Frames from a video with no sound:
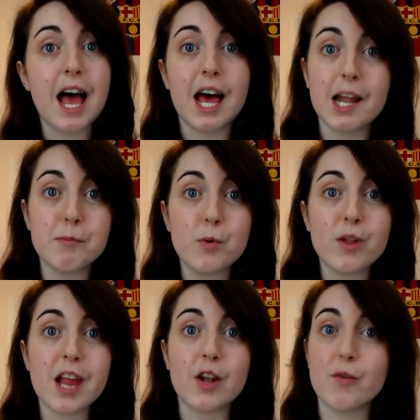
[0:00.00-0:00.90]

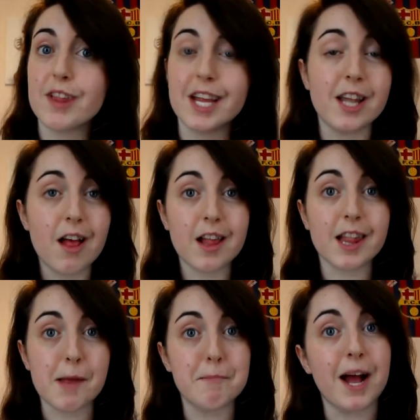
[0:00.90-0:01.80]
animals and obviously nurse
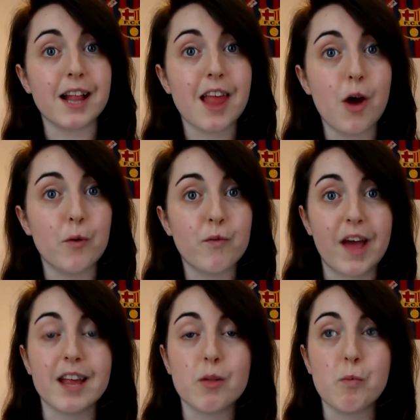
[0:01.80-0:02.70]
them back to health.
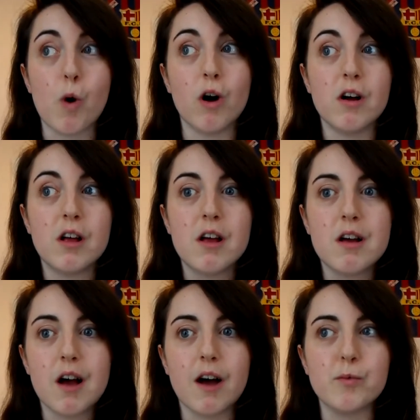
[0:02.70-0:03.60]
That is what
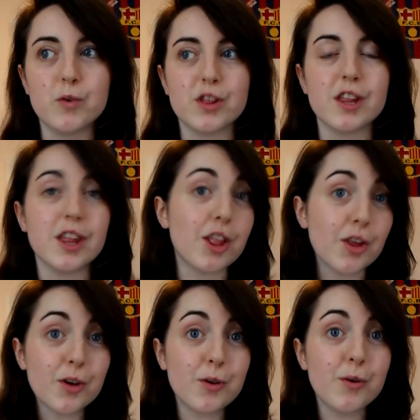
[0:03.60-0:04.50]
I've wanted to
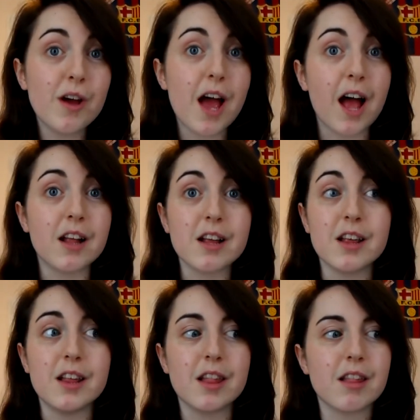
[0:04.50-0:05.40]
do,
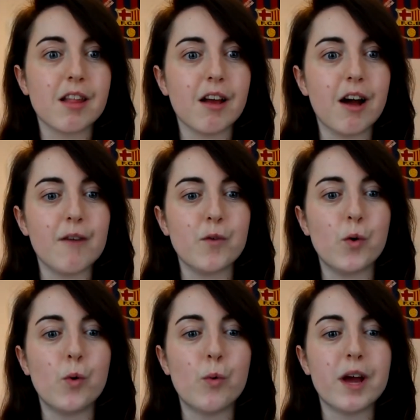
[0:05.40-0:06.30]
because I've
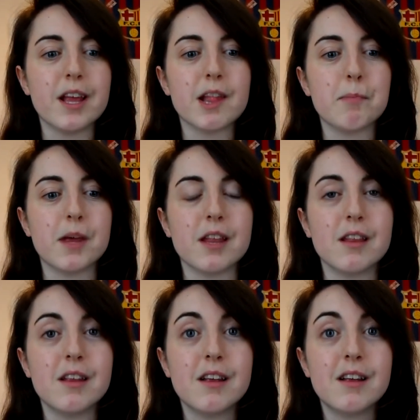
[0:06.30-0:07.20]
always
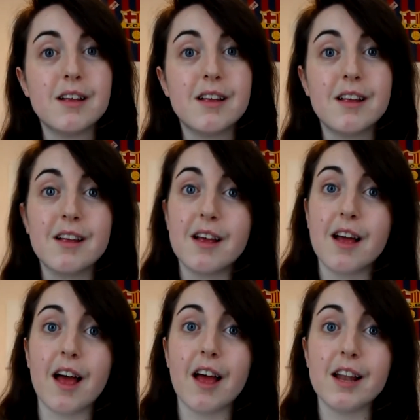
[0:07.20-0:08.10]
been
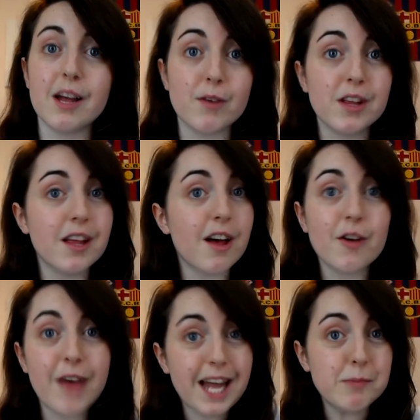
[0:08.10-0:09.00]
a lover
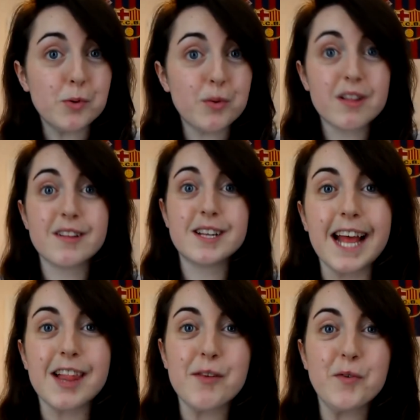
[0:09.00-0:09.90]
of animals.
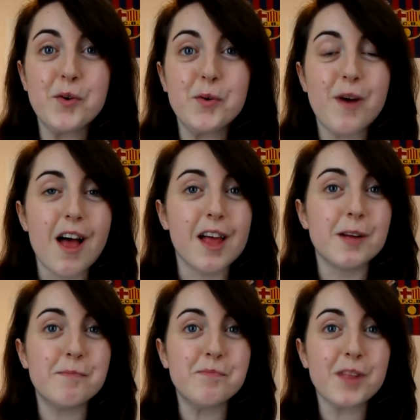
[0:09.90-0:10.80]
Next of all, so
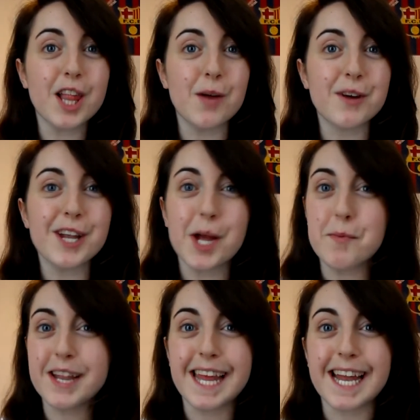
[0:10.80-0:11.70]
I'm going to go
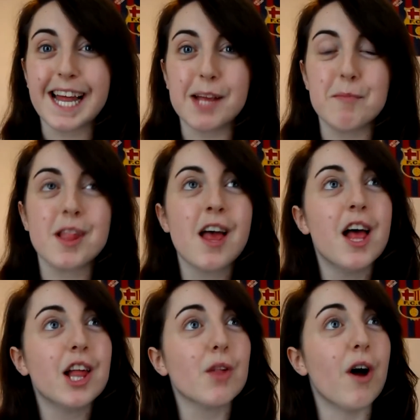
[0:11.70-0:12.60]
with nicknames.
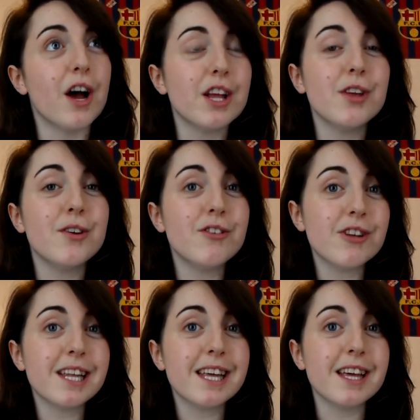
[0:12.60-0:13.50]
So I
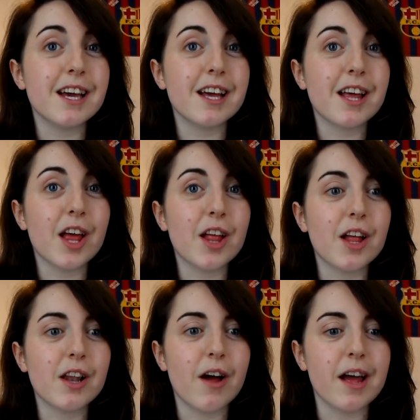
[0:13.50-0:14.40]
usually,
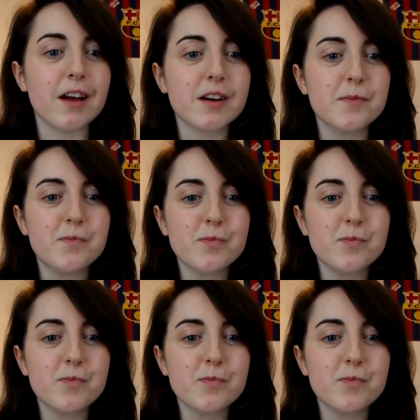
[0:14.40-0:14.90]
like,